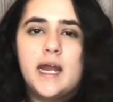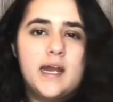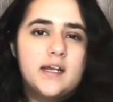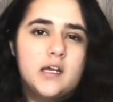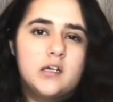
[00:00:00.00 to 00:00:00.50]

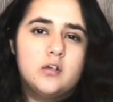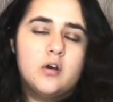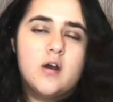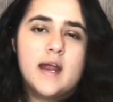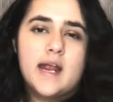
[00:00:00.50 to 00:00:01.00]
and
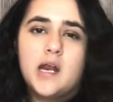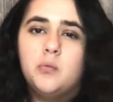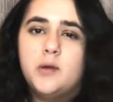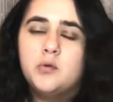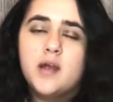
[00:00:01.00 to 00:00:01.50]
Kendall,
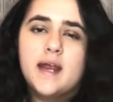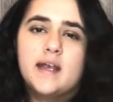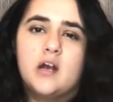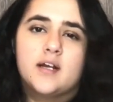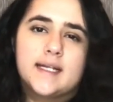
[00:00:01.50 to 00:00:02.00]
and we would
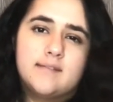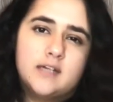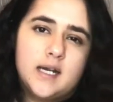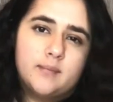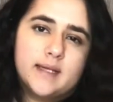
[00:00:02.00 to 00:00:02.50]
hang out
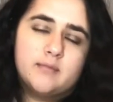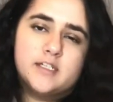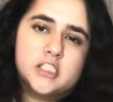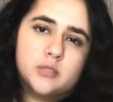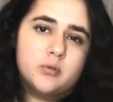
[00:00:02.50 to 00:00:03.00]
sometimes
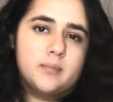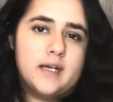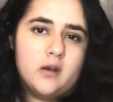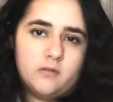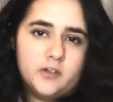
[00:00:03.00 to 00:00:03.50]
when she would
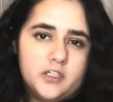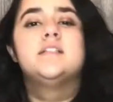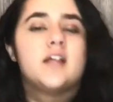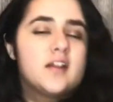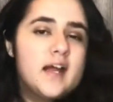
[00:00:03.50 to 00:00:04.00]
be over.
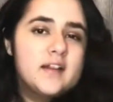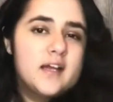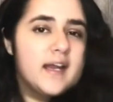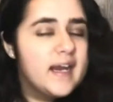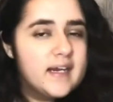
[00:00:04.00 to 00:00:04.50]

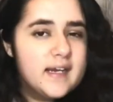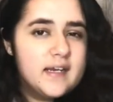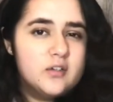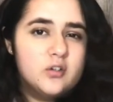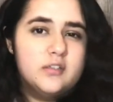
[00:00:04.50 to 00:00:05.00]
Delilah and
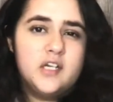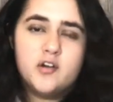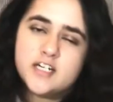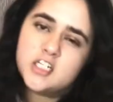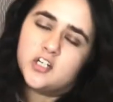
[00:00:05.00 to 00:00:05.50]
Kendall knew
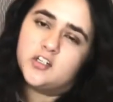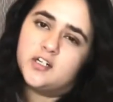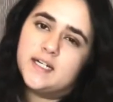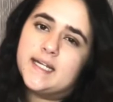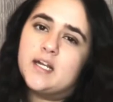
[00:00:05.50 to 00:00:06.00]
each
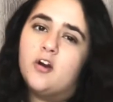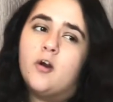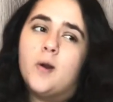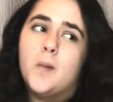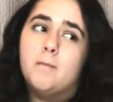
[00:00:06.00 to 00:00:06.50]
other,
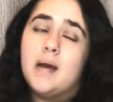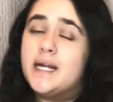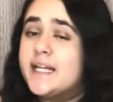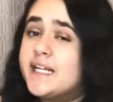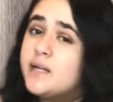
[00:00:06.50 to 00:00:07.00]
so
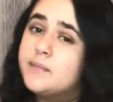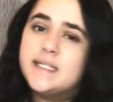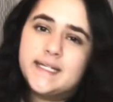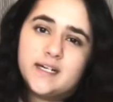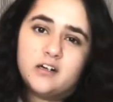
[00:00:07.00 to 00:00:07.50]
my scheming
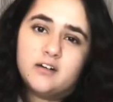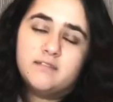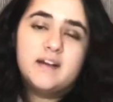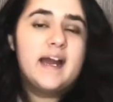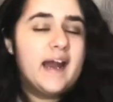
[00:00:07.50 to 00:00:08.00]

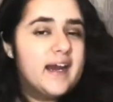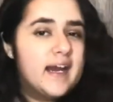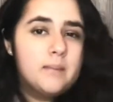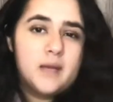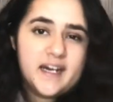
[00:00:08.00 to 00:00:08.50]
self
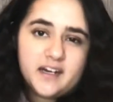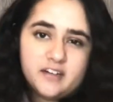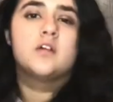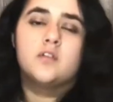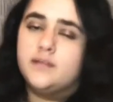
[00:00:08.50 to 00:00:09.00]
had a
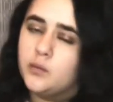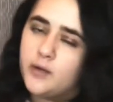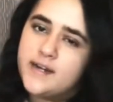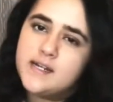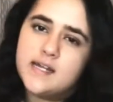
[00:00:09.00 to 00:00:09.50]
plan. From the
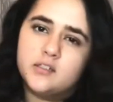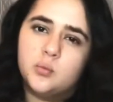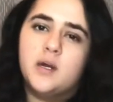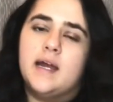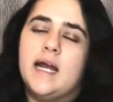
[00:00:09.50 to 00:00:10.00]
way
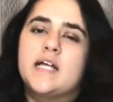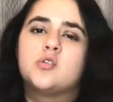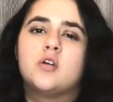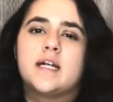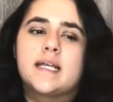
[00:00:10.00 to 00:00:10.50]
Kendall would
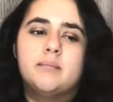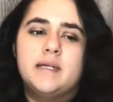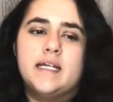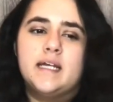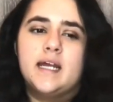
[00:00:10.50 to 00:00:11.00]
act towards
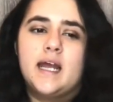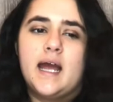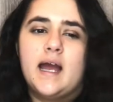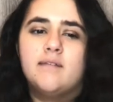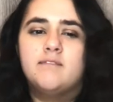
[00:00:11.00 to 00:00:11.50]
me,
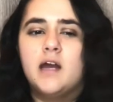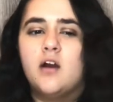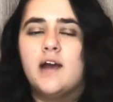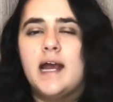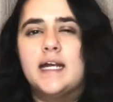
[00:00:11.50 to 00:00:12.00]
I
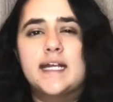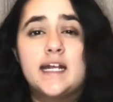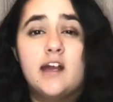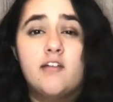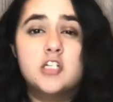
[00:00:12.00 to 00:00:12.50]
felt as
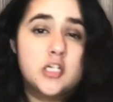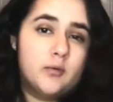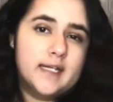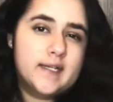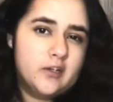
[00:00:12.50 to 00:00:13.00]
if she
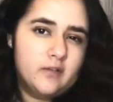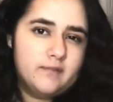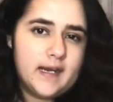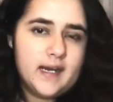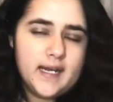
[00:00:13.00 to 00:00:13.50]
was
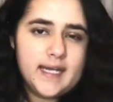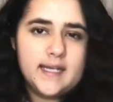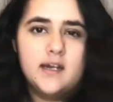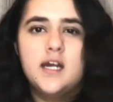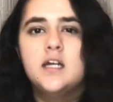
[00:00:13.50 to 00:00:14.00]

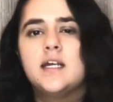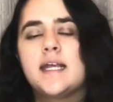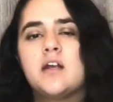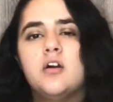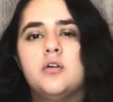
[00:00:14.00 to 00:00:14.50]
two-faced.
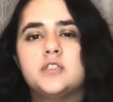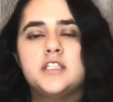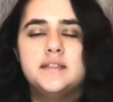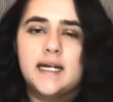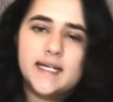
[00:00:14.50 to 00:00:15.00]
So
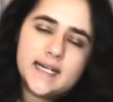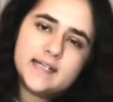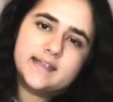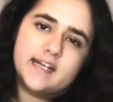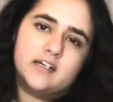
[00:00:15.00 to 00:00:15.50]
to test
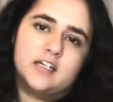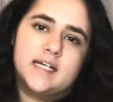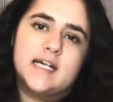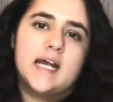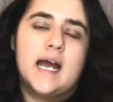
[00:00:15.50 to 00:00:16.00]
that
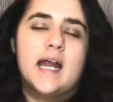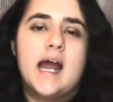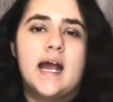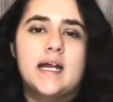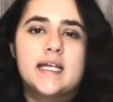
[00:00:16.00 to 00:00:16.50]
theory, I
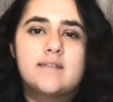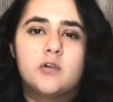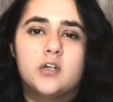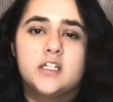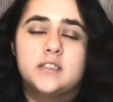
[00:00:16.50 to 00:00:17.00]
asked
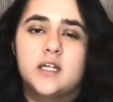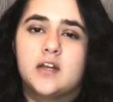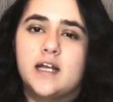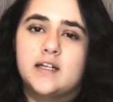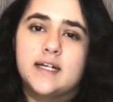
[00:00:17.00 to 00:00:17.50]
for
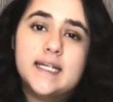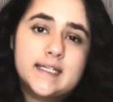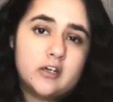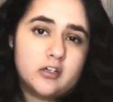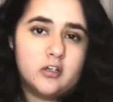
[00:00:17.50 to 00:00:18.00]
Delilah's
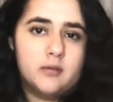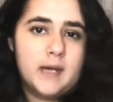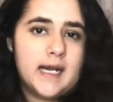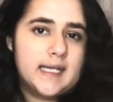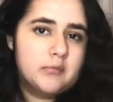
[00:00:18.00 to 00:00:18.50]
Stardoll
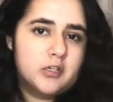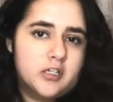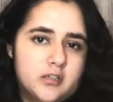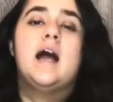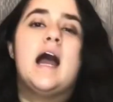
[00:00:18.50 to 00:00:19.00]

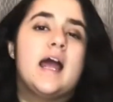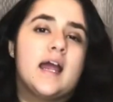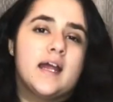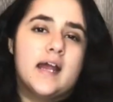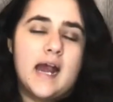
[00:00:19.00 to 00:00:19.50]
password.
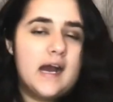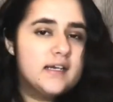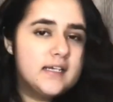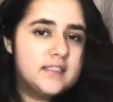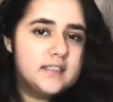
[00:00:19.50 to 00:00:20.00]
I
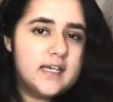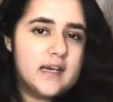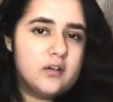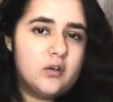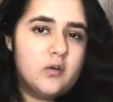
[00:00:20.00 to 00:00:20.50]
added
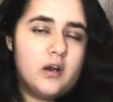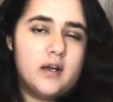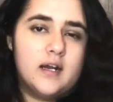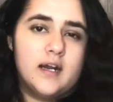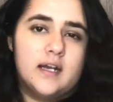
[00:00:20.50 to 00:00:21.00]
Kendall
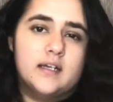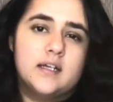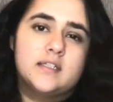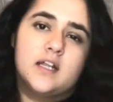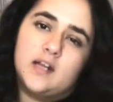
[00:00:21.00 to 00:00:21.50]
on
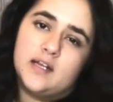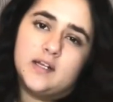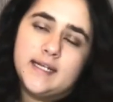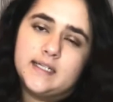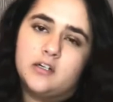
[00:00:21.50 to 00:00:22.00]

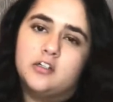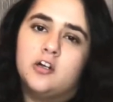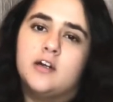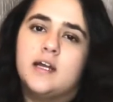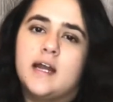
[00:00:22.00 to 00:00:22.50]
Delilah's
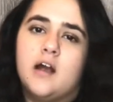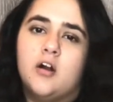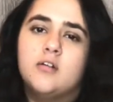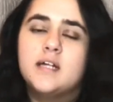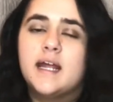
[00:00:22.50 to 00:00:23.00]
Stardoll
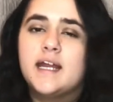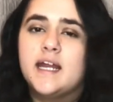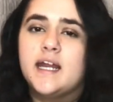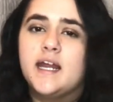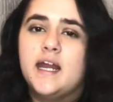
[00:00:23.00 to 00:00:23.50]
account,
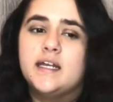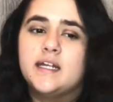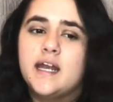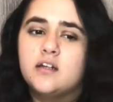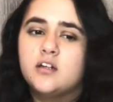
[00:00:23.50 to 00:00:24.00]
and
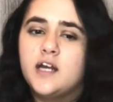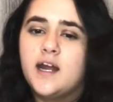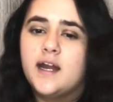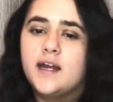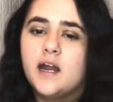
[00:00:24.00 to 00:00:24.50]
Kendall and
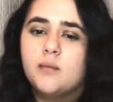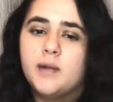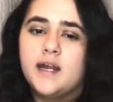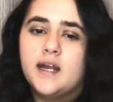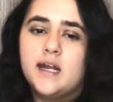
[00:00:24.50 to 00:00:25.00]
I have
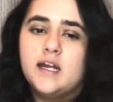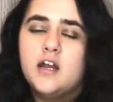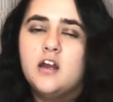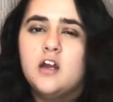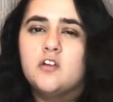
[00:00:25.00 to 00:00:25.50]
been
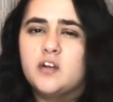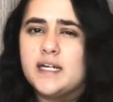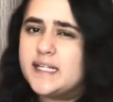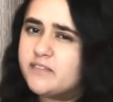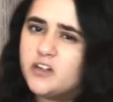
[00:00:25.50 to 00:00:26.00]

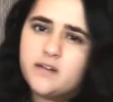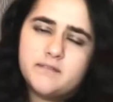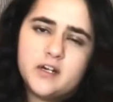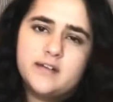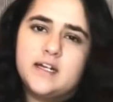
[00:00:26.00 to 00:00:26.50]
friends for a
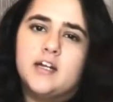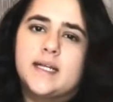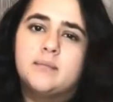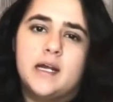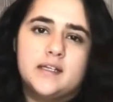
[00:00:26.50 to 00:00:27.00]
few
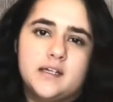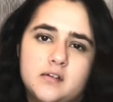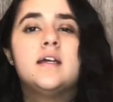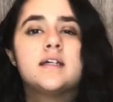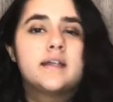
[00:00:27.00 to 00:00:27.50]
years by
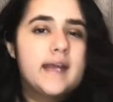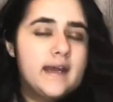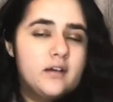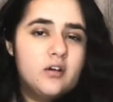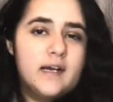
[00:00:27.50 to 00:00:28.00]
then.
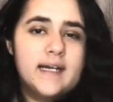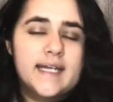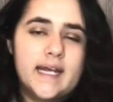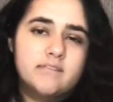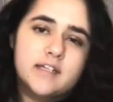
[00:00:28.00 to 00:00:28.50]
Kendall
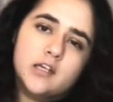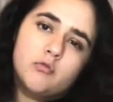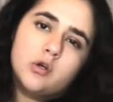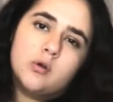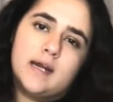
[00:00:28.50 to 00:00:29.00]
accepted the
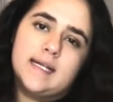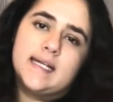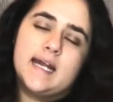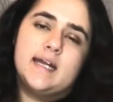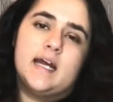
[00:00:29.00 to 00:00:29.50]

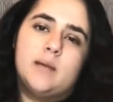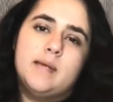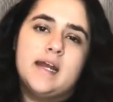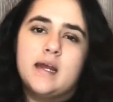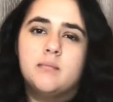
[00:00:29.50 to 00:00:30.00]
request and I
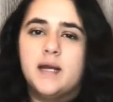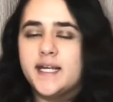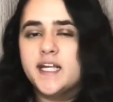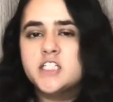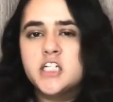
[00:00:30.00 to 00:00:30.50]
began
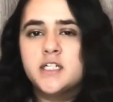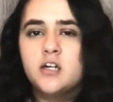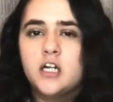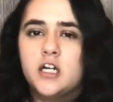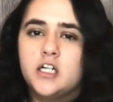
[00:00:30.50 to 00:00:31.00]
messaging
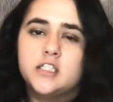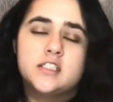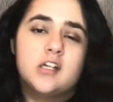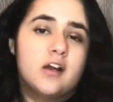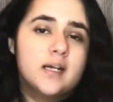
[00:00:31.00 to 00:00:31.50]
her
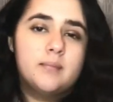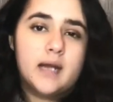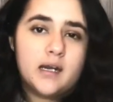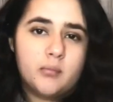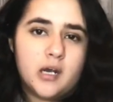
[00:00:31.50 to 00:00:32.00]
talking
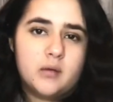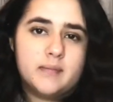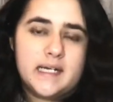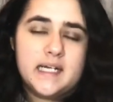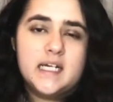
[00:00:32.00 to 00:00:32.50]
bad about
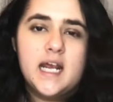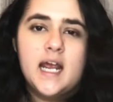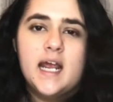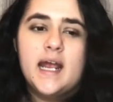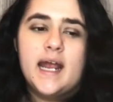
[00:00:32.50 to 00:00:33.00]
me,
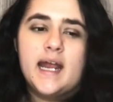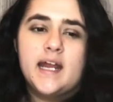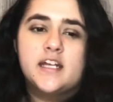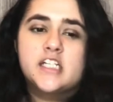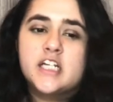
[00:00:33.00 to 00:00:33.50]

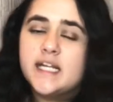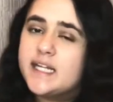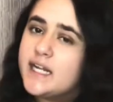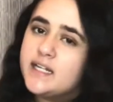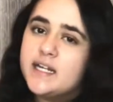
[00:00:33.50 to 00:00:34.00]
and she's
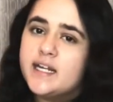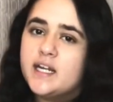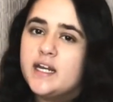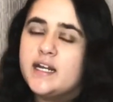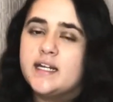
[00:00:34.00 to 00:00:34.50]

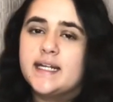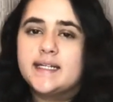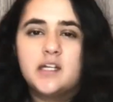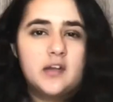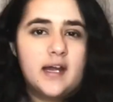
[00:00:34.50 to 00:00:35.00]
thinking it's
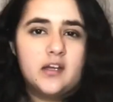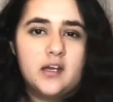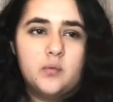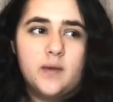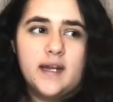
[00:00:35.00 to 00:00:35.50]

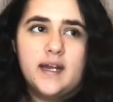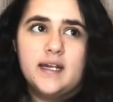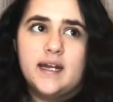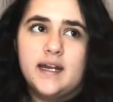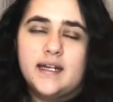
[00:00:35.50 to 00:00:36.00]
Delilah
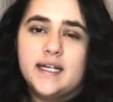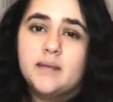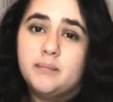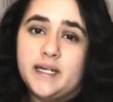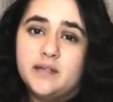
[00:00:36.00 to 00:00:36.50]
when
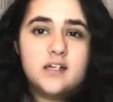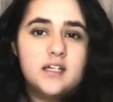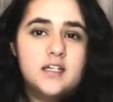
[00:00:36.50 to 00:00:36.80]
it's me.